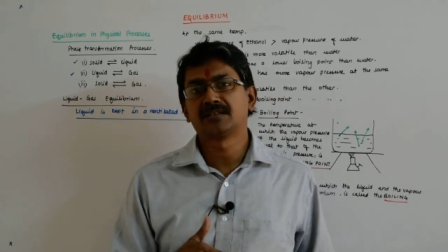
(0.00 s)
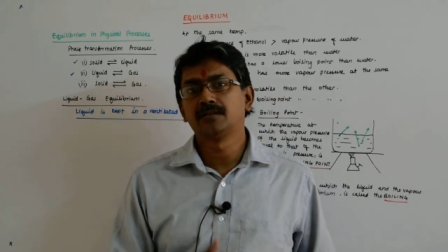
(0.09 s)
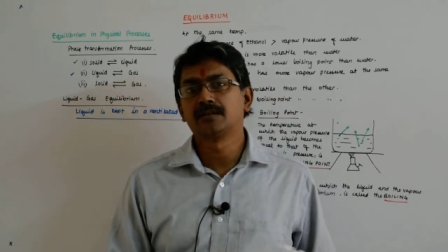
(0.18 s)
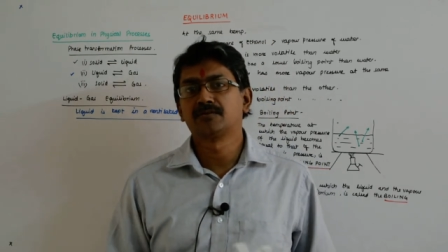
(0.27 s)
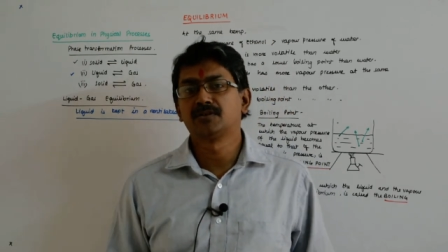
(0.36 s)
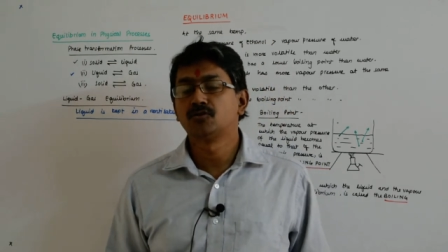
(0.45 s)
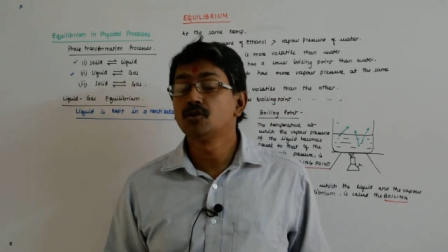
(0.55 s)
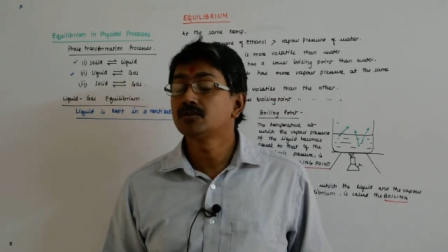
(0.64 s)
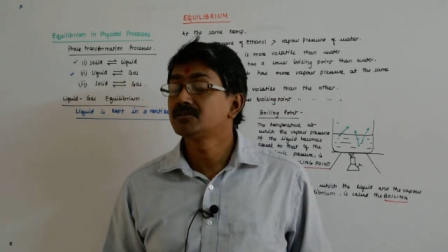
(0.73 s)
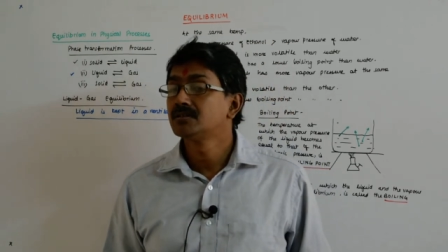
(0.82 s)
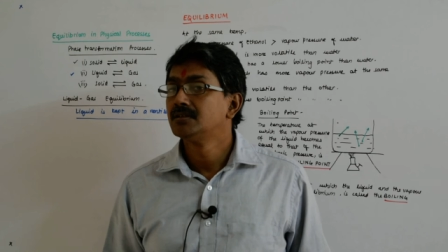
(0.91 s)
the liquid
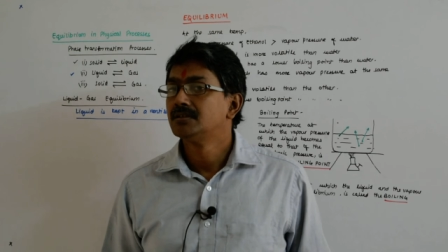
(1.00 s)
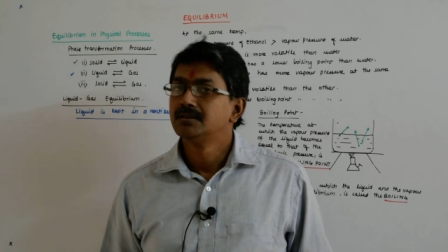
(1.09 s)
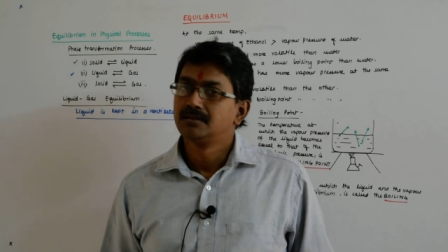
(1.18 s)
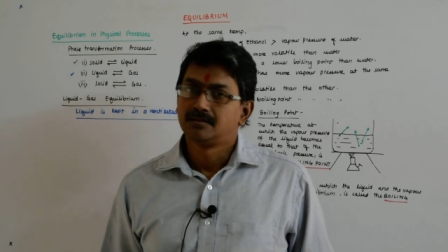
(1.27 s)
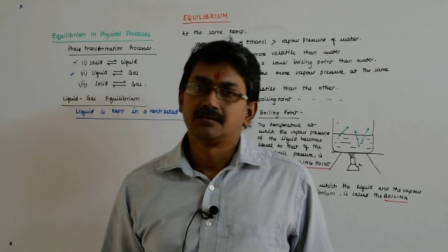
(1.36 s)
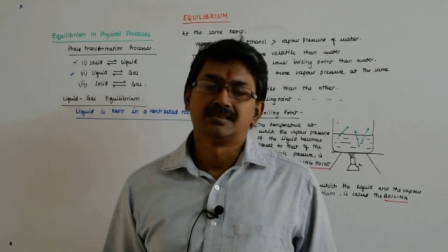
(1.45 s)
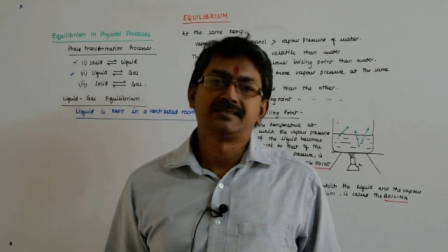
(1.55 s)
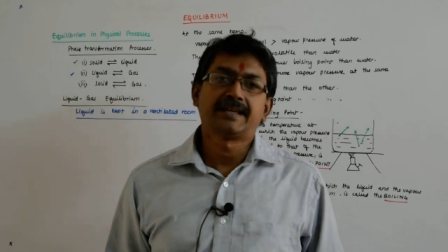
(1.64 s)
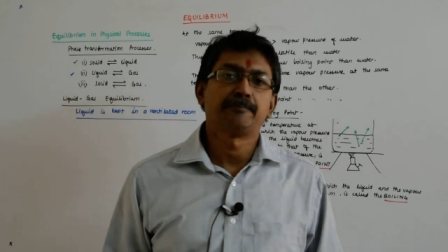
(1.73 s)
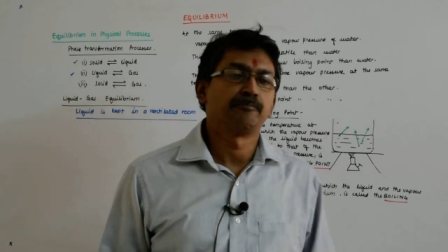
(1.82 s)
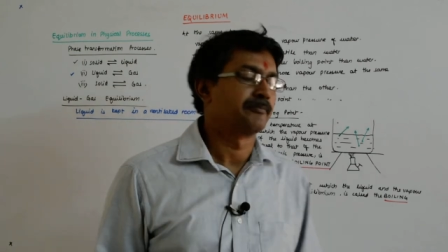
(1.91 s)
was the
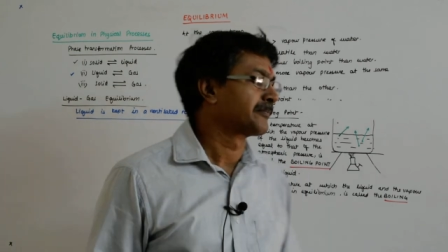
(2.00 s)
same.